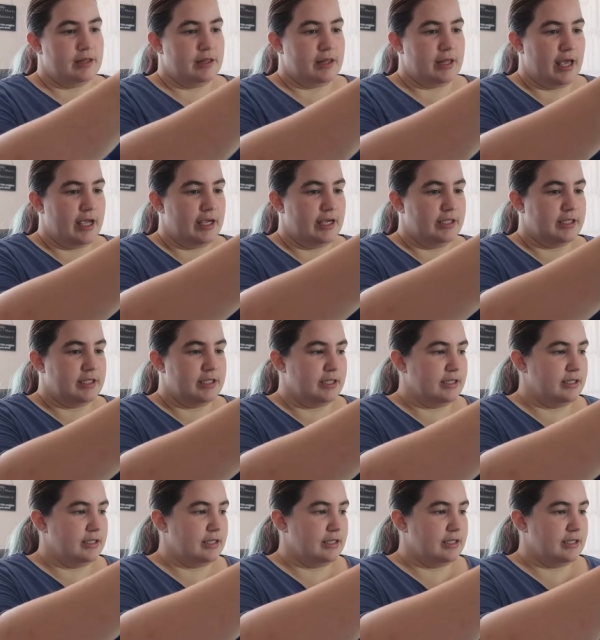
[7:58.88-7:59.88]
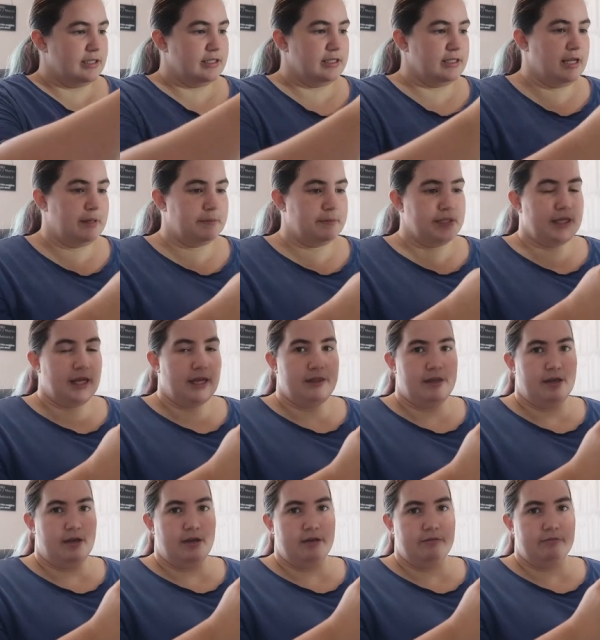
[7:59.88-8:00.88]
they just snap
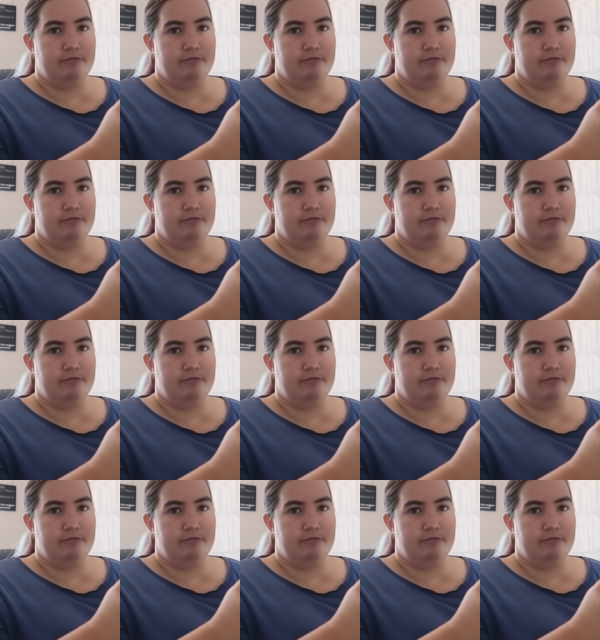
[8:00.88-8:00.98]
together